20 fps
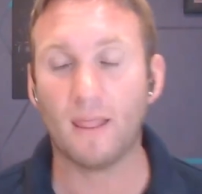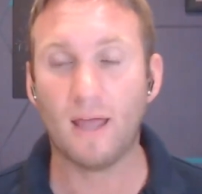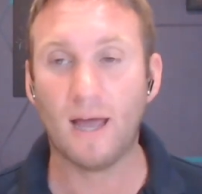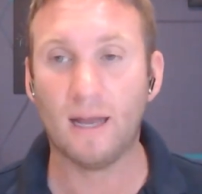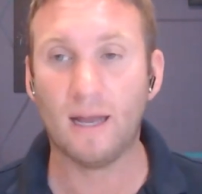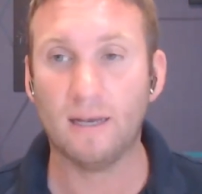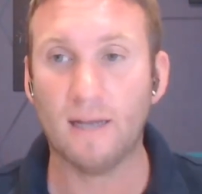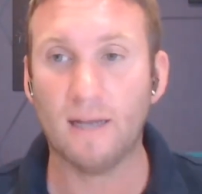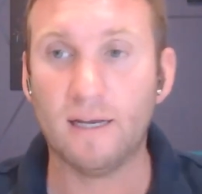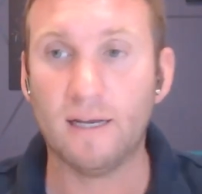
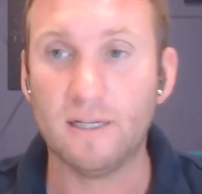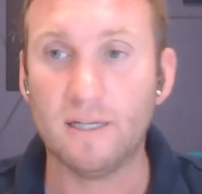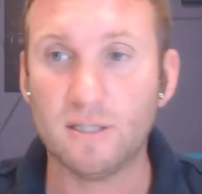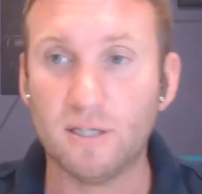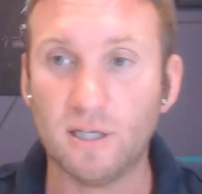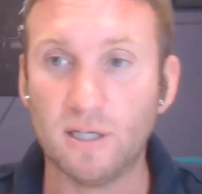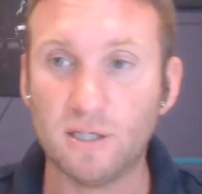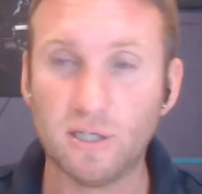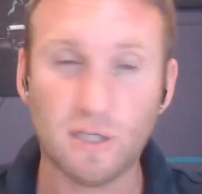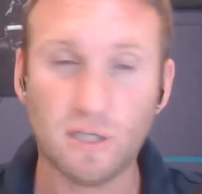And
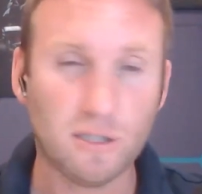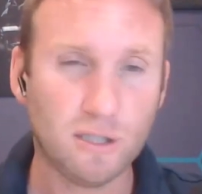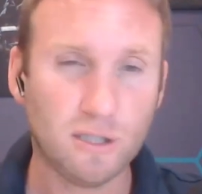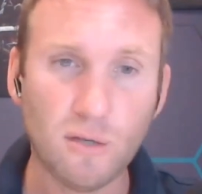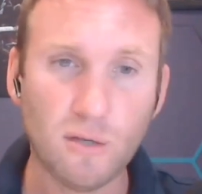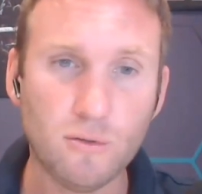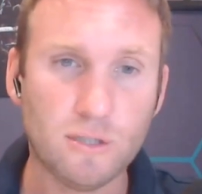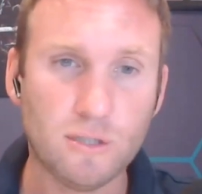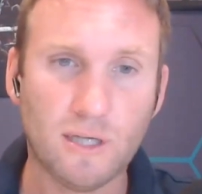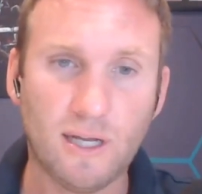it's
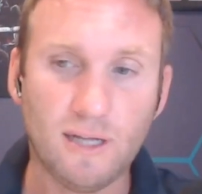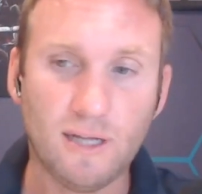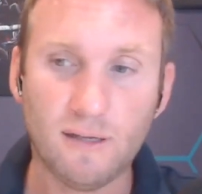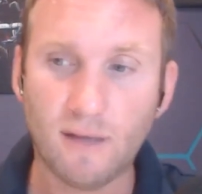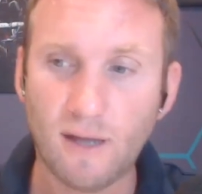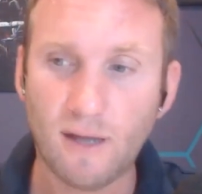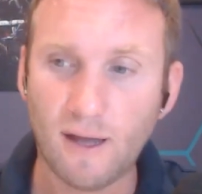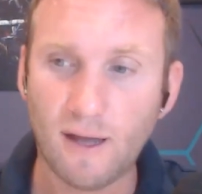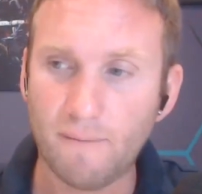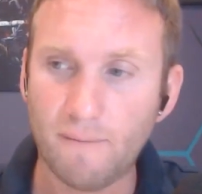hugely
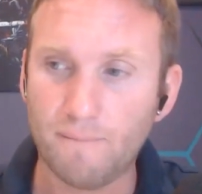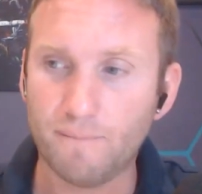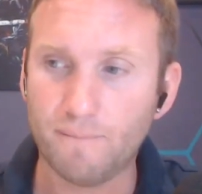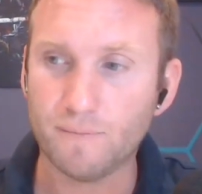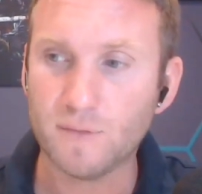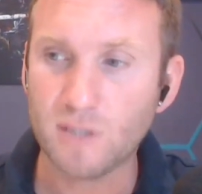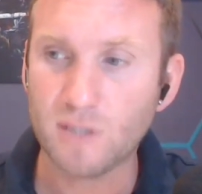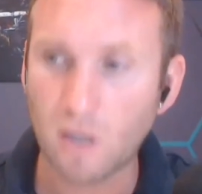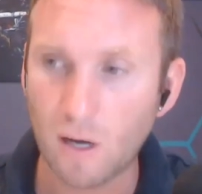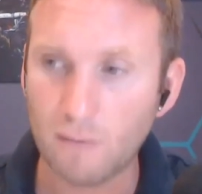
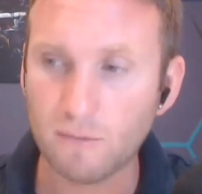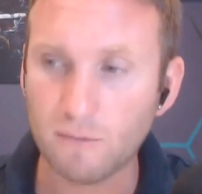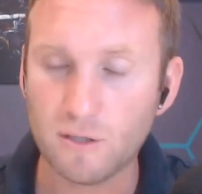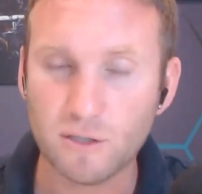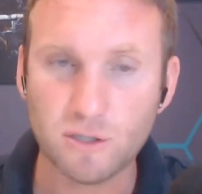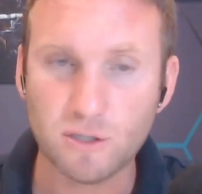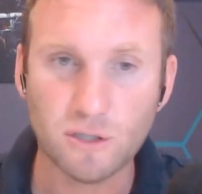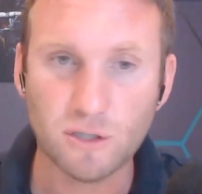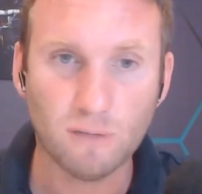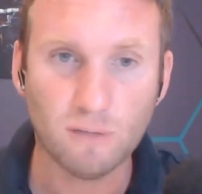time
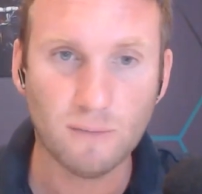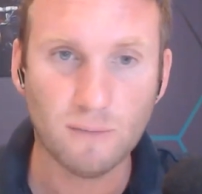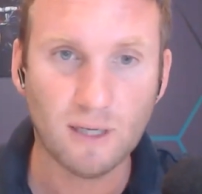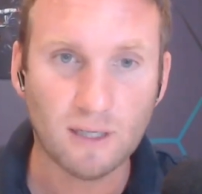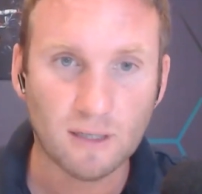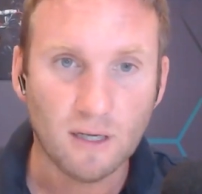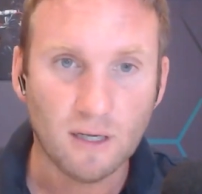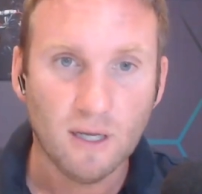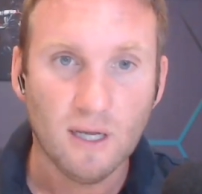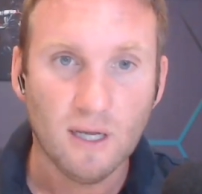consuming,